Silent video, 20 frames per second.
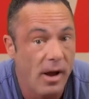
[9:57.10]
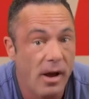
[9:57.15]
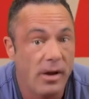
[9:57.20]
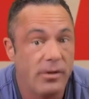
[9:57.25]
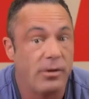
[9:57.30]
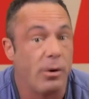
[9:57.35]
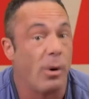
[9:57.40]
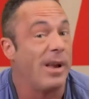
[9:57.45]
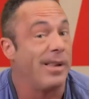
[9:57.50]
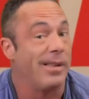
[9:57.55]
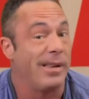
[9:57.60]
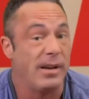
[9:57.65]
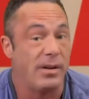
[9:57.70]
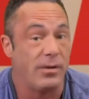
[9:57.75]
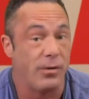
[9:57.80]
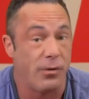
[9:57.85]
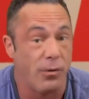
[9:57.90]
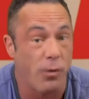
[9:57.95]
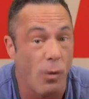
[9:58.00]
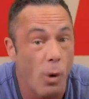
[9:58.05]
So at least
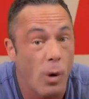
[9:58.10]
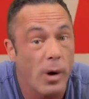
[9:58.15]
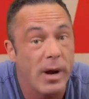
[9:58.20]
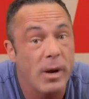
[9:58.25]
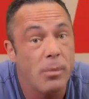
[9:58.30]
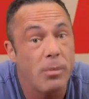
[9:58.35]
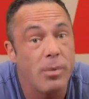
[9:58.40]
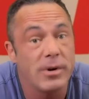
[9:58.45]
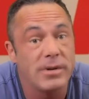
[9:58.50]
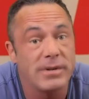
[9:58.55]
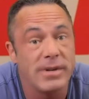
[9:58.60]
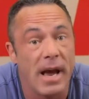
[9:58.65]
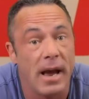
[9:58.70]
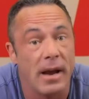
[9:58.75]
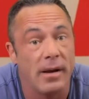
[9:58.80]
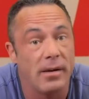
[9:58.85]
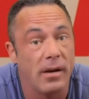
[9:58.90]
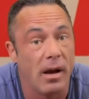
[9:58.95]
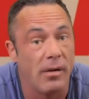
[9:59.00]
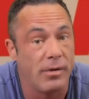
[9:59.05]

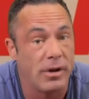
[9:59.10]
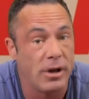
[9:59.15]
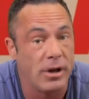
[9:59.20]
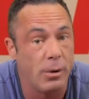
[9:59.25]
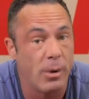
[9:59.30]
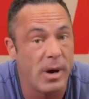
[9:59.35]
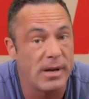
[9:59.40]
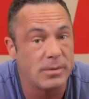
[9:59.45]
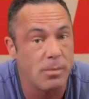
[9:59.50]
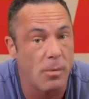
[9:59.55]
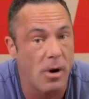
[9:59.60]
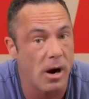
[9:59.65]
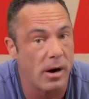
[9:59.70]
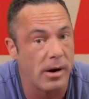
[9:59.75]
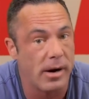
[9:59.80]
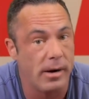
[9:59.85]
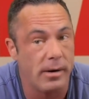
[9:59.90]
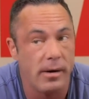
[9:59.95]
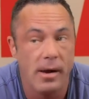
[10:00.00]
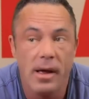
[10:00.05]
40% of the US
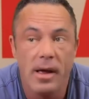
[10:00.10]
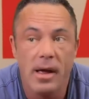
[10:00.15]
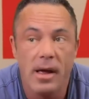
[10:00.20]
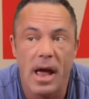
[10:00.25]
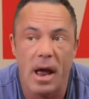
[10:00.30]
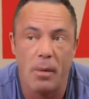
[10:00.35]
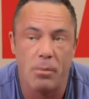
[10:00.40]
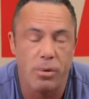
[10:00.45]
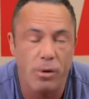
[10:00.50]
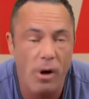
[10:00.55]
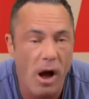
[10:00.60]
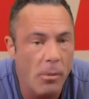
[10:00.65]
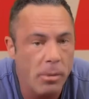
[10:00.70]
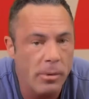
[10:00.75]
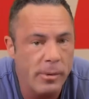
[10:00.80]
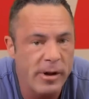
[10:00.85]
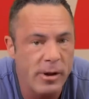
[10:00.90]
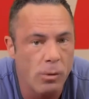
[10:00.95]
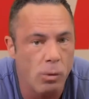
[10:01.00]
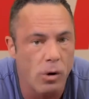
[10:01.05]
market and
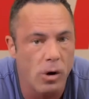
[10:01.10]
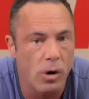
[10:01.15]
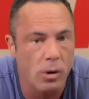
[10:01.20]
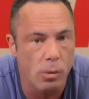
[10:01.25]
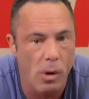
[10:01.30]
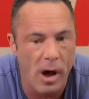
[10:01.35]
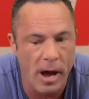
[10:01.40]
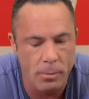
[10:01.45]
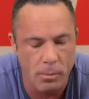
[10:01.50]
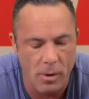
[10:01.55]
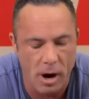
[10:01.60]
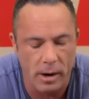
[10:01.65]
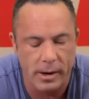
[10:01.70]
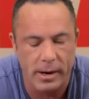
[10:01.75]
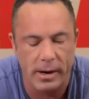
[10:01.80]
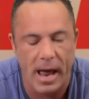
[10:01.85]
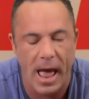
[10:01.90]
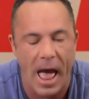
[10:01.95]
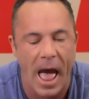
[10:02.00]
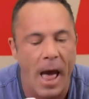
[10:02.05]
probably the worldwide
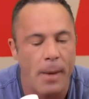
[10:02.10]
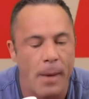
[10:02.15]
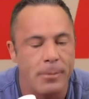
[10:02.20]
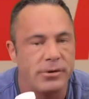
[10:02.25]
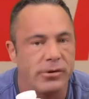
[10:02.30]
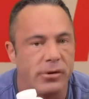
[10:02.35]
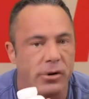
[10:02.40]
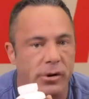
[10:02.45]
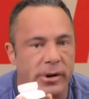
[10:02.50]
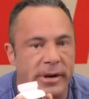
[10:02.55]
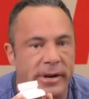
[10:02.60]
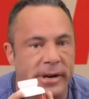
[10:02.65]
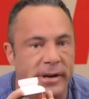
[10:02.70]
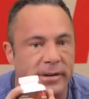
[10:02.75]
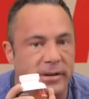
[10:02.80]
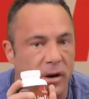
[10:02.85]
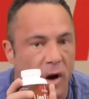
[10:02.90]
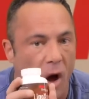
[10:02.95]
market absolutely needs an